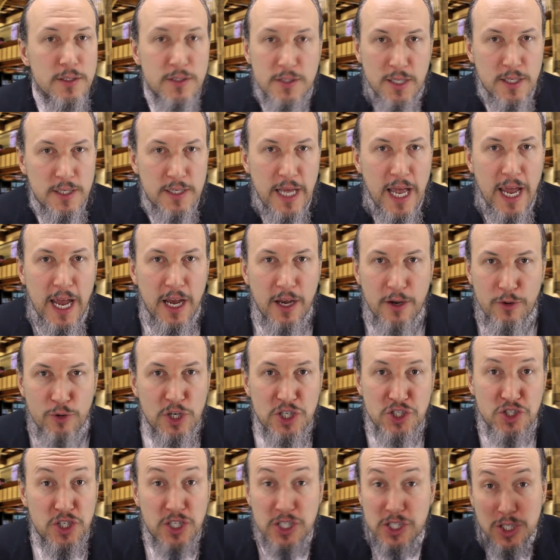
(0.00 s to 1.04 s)
Today,
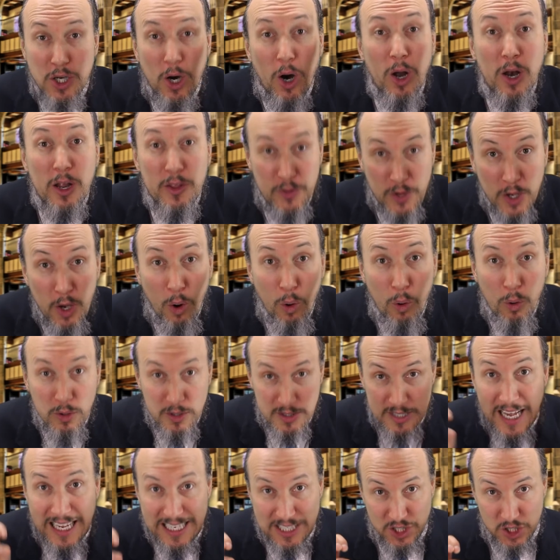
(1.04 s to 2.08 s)
Christians call it the Old
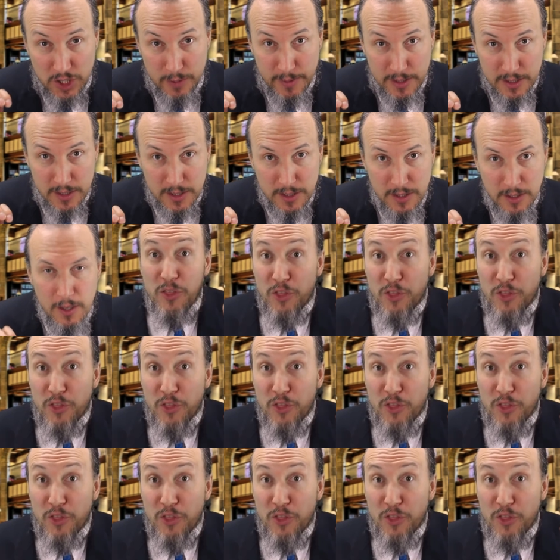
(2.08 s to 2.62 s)
Testament.